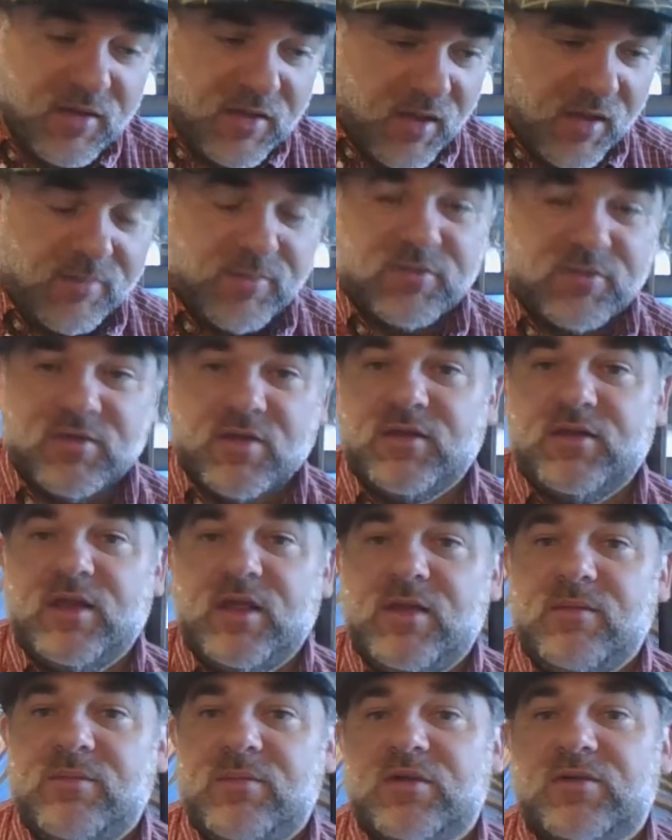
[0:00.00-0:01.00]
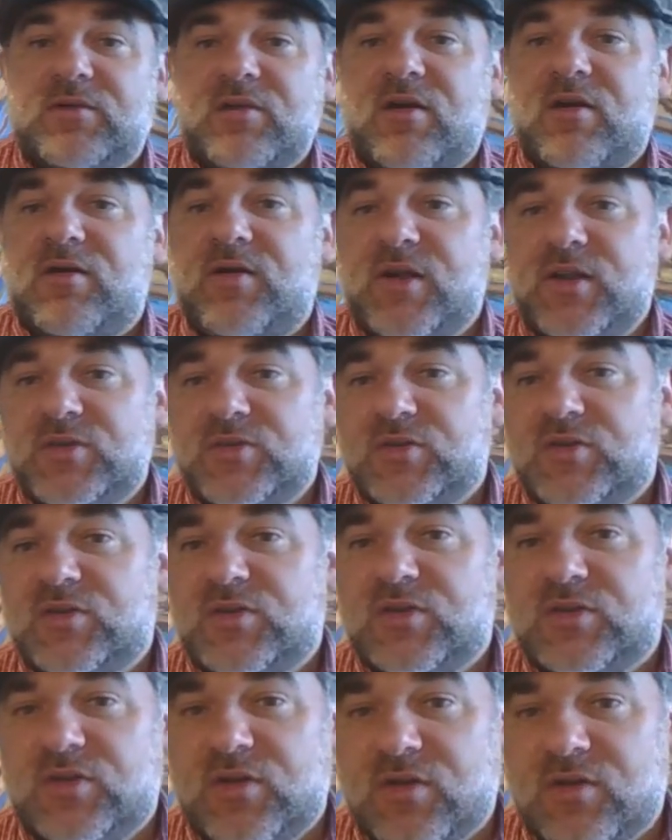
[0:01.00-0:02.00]
Amazon name is R.H.
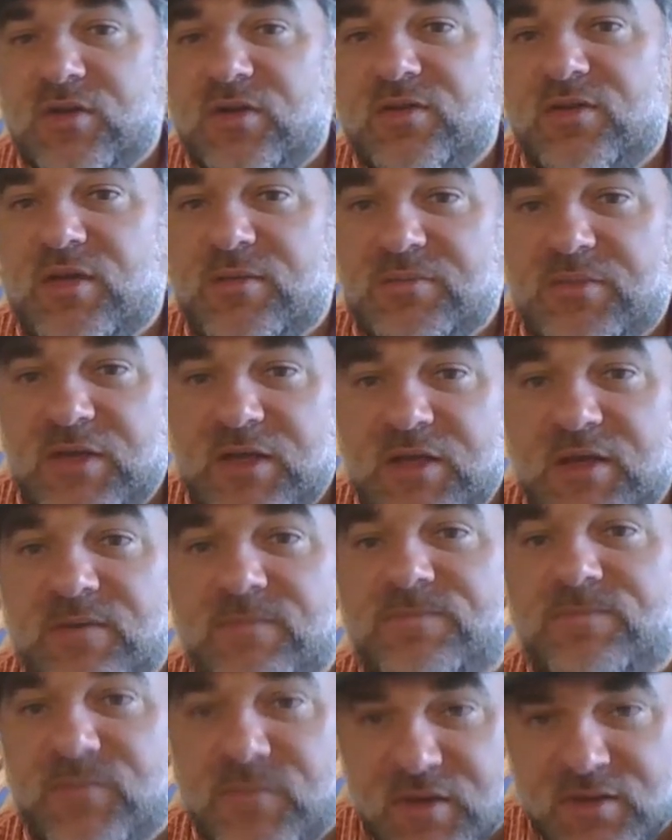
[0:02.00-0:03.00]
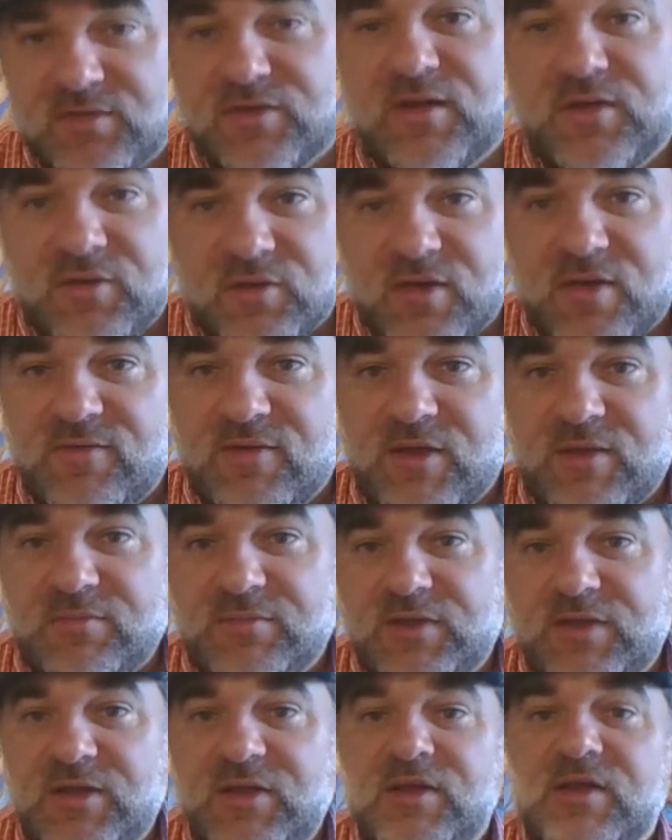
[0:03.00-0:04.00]
Gutierrez, MD. Yes, I do have an
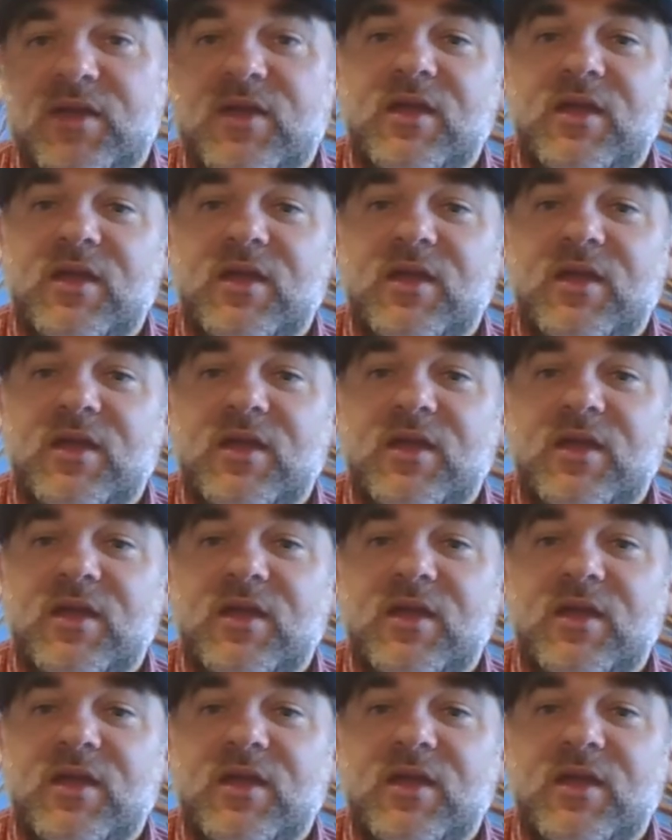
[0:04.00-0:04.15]
MD.